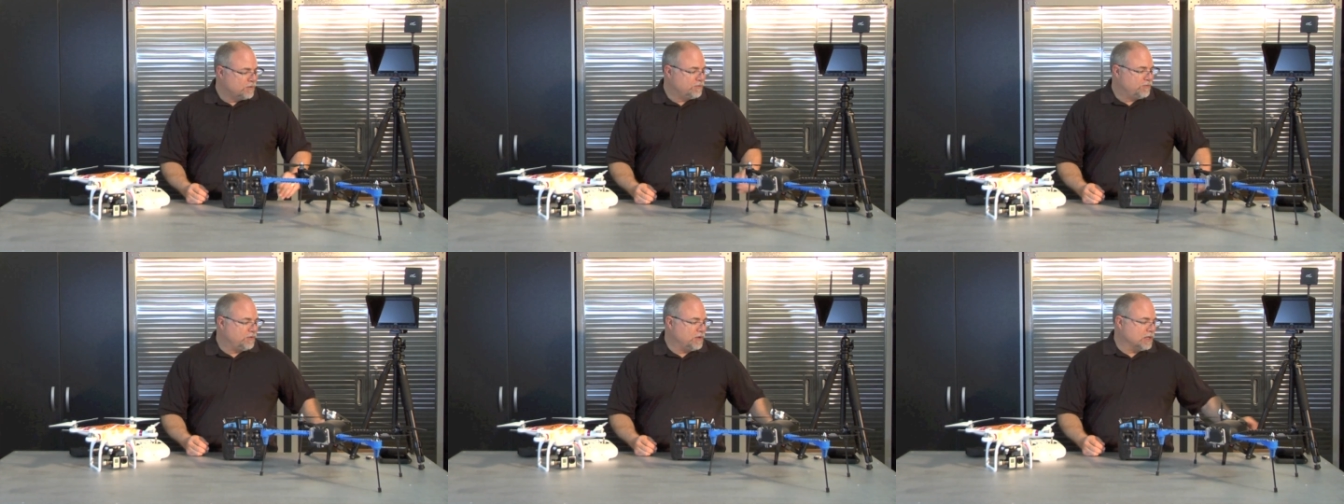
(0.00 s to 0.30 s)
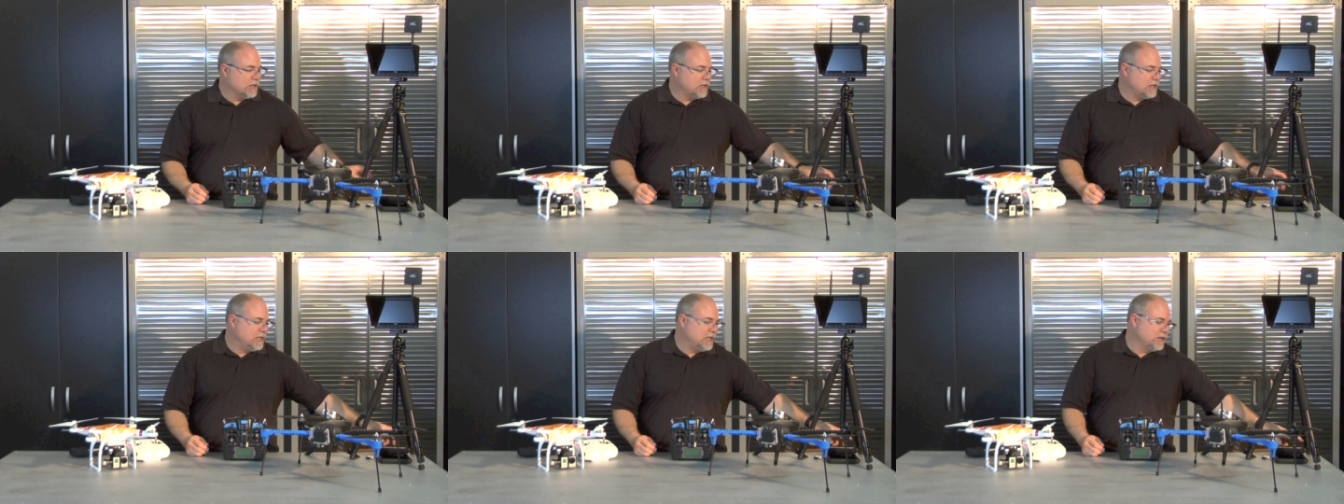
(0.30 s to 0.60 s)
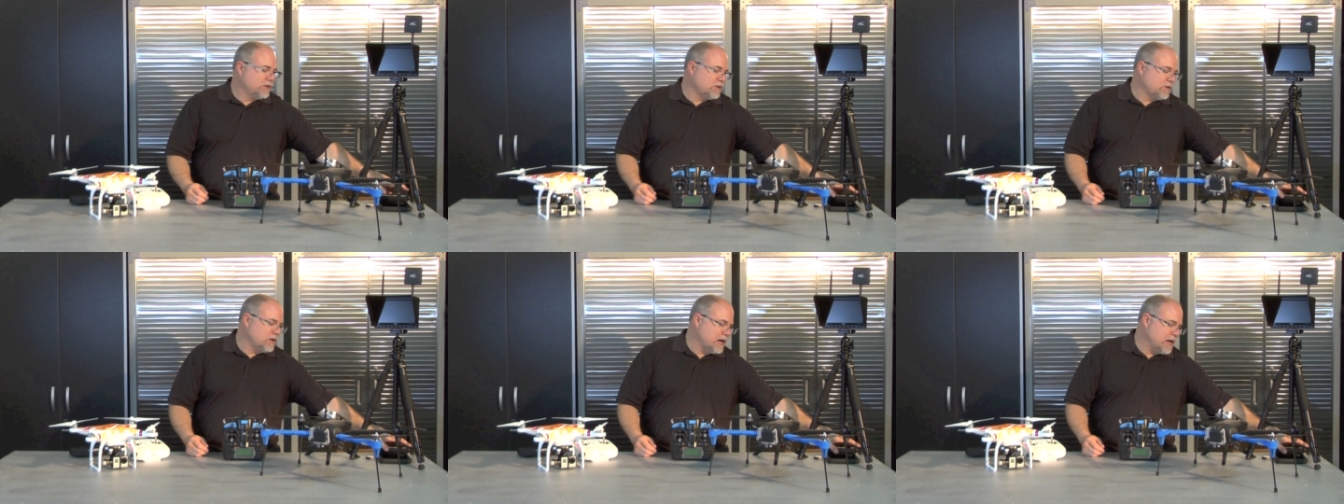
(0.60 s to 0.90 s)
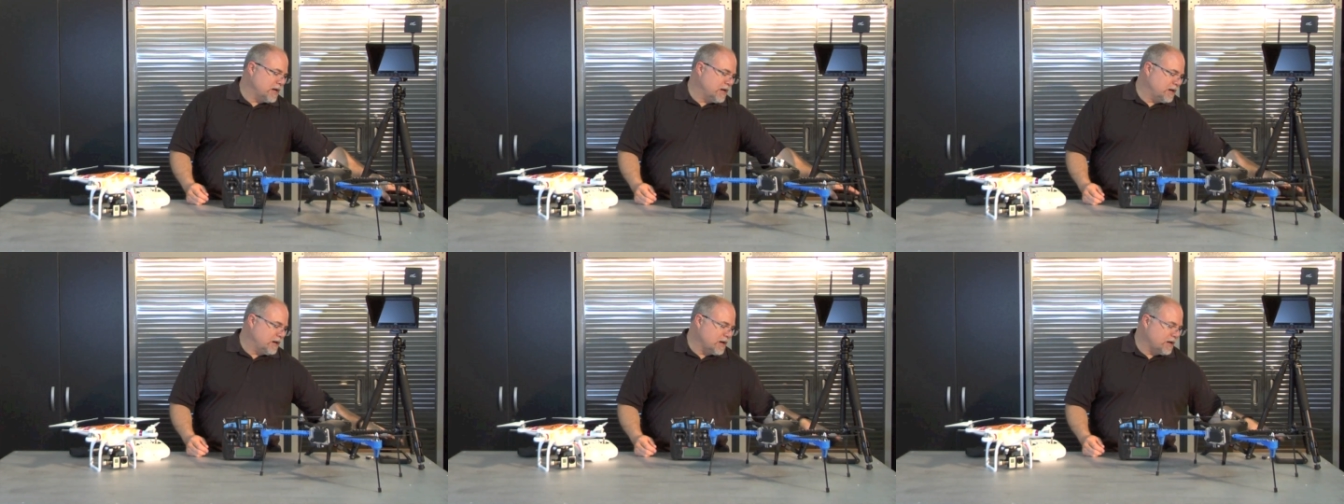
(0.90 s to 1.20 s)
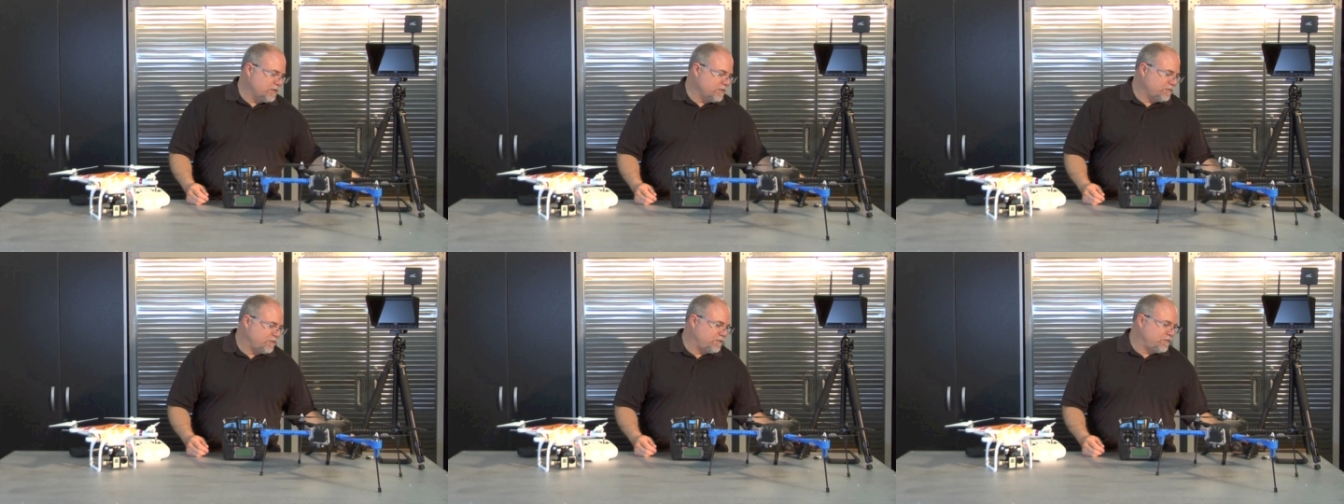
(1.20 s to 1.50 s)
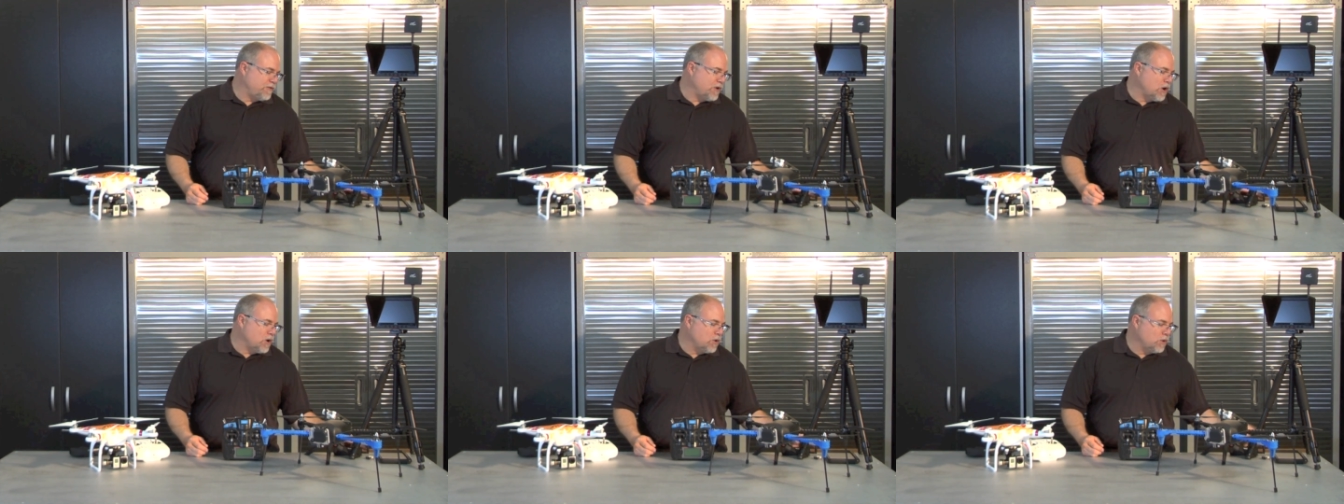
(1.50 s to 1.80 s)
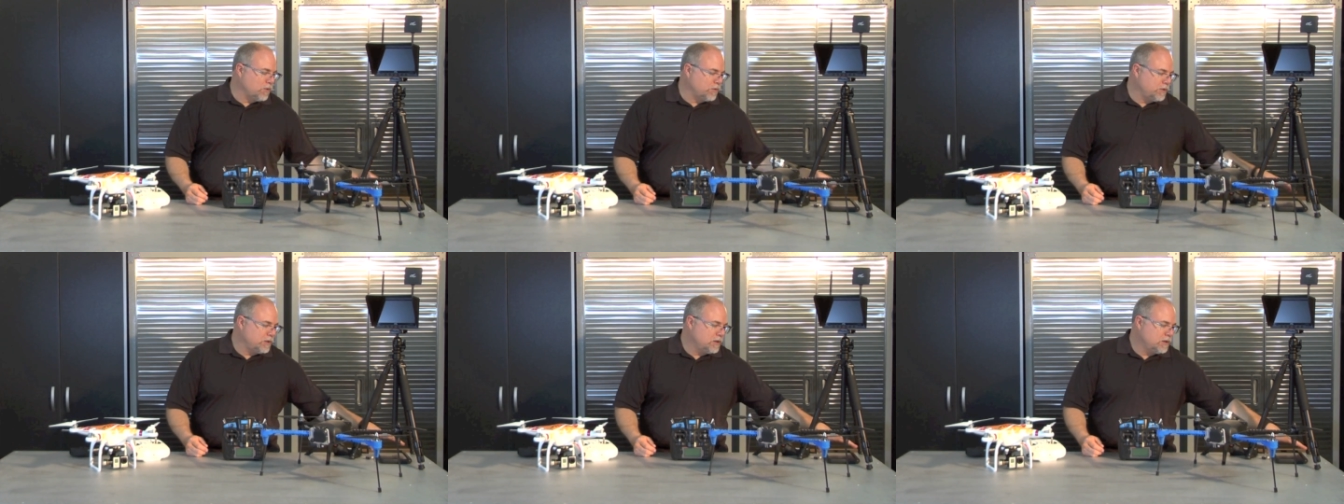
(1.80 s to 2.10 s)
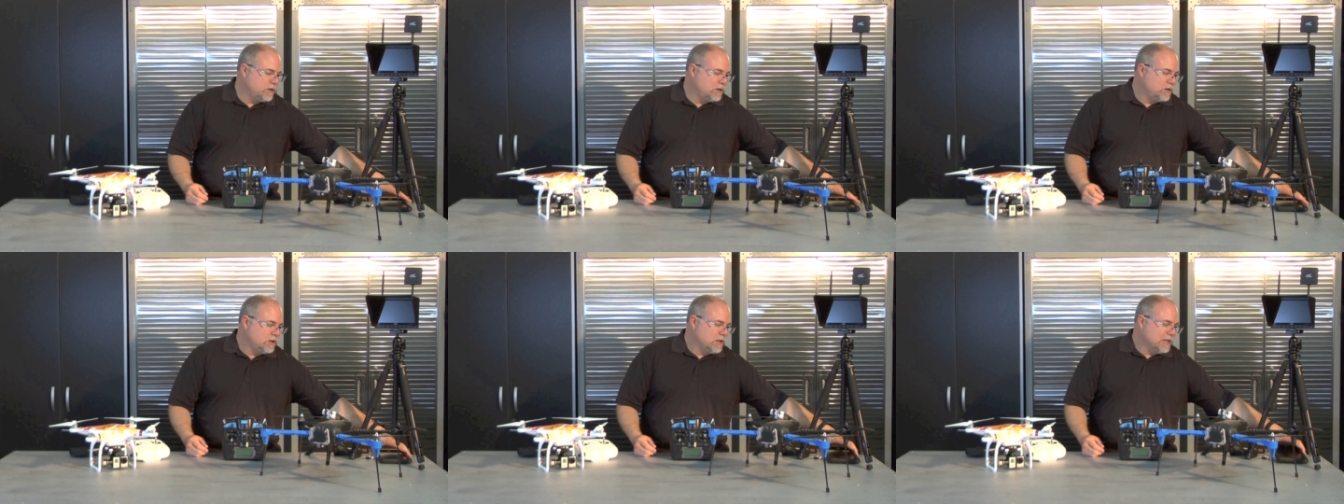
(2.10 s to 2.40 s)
via either a phone,